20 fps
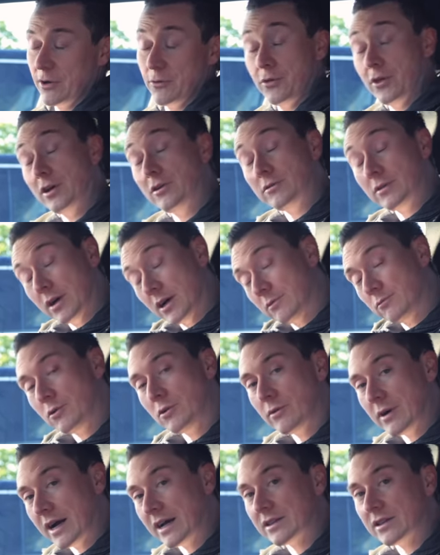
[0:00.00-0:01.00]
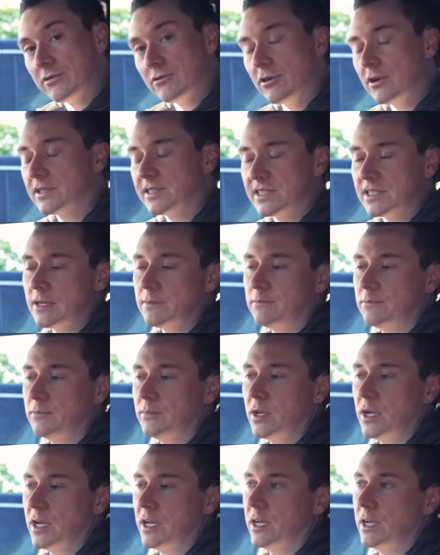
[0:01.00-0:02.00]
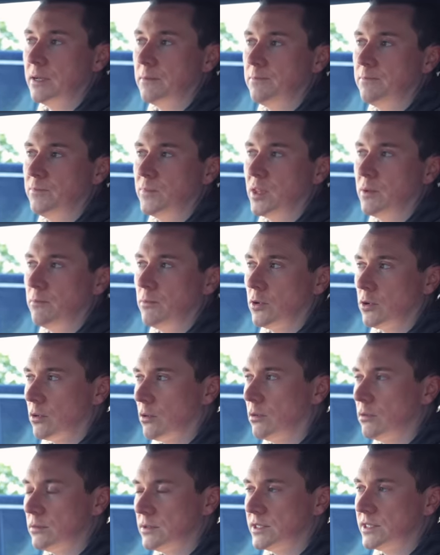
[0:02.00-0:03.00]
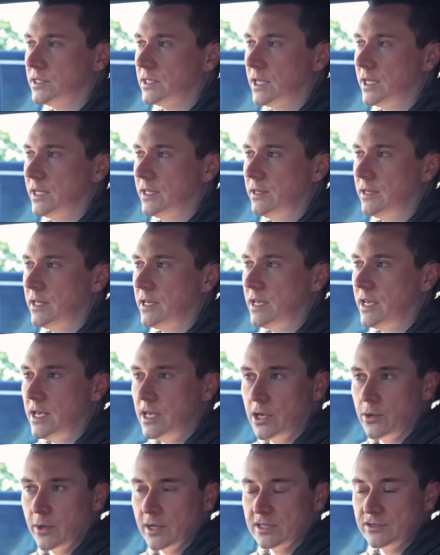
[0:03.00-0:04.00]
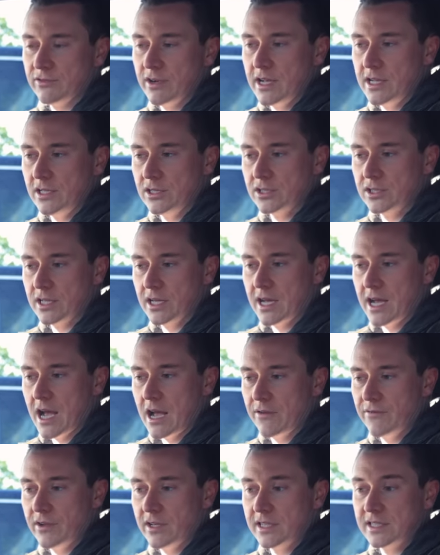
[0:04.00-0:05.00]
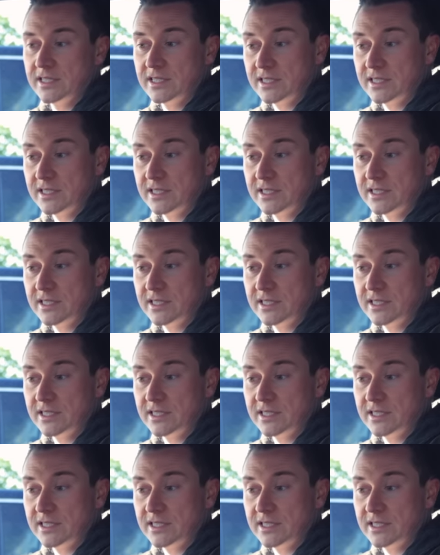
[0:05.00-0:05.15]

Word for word: Although I will add there are some models in the EQS range that have it as